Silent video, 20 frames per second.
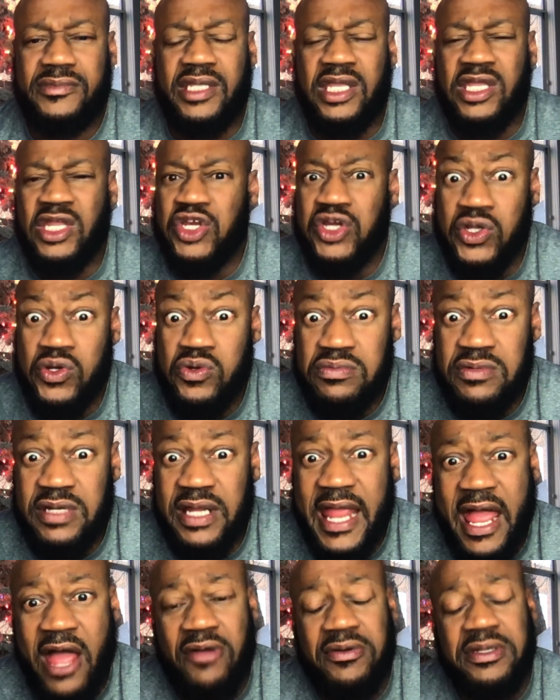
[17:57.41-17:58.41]
Newton
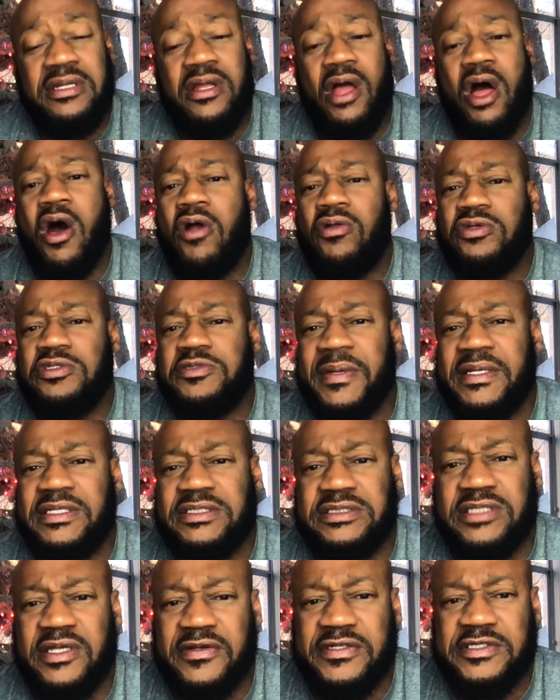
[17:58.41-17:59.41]
County. All those
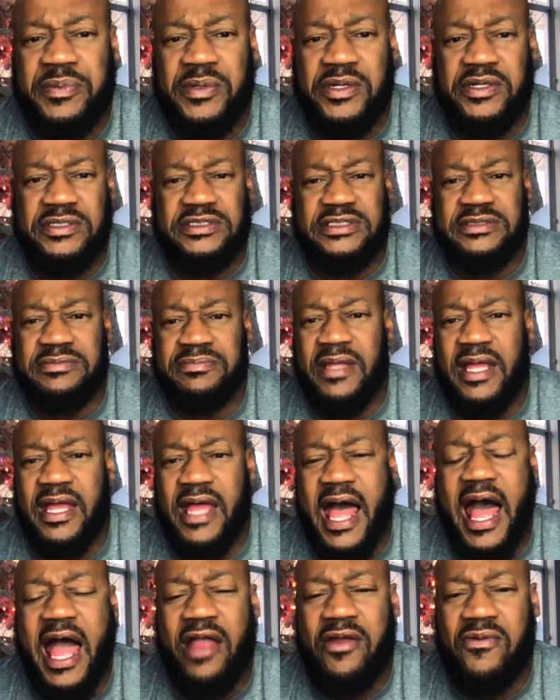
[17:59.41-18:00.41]
places are experiencing
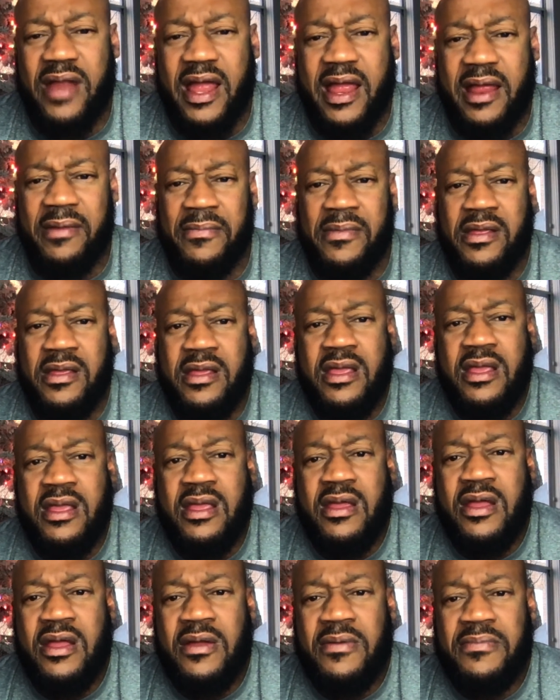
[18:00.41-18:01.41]
high crime
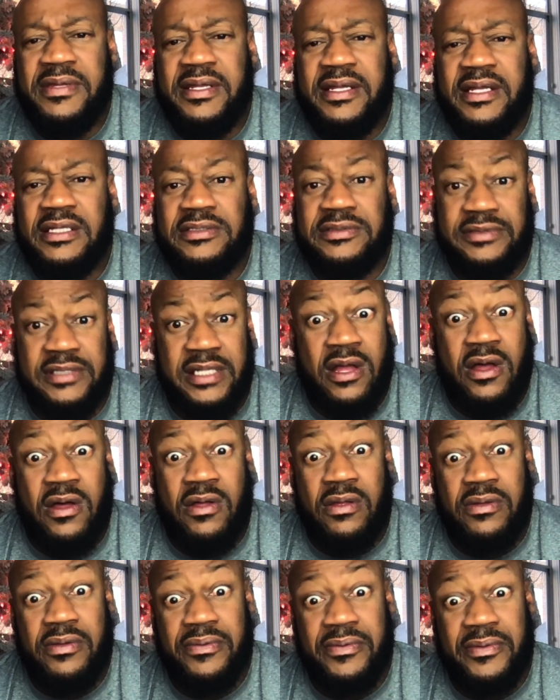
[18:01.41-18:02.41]
because
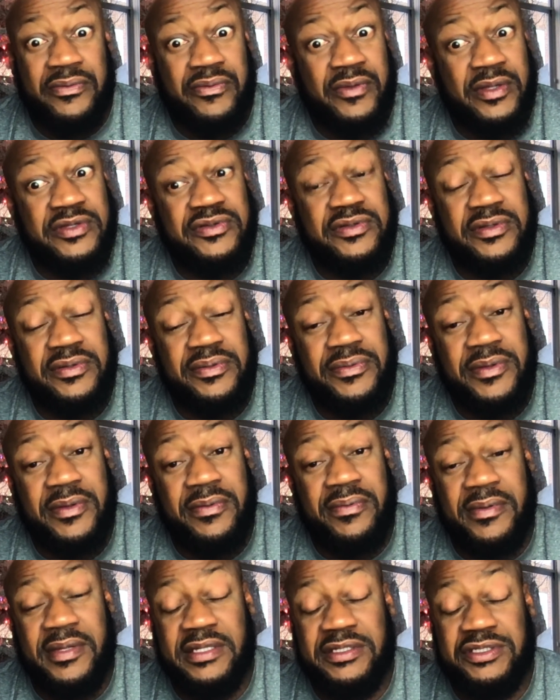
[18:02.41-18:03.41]
now
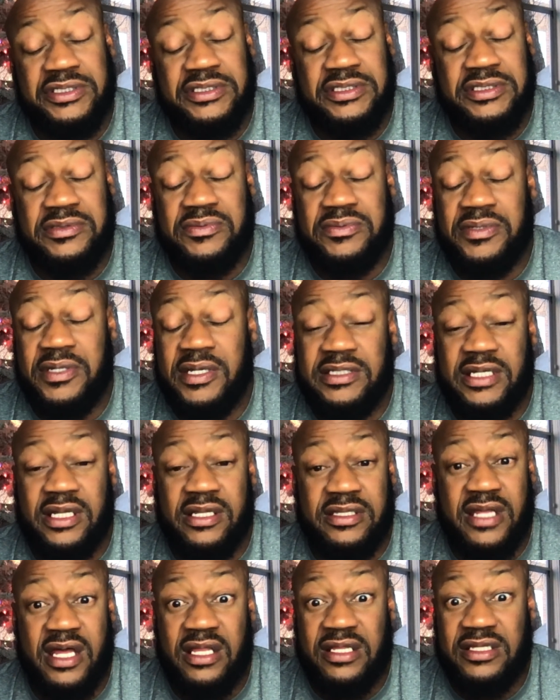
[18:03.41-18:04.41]
it's just
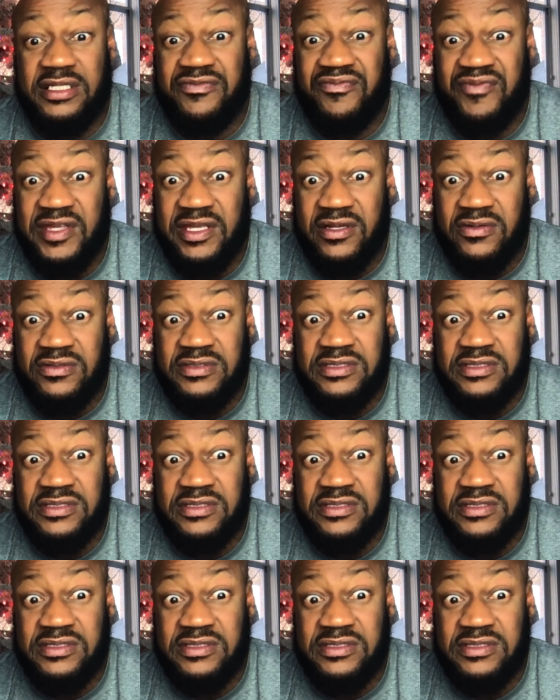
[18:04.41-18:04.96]
Douglasville is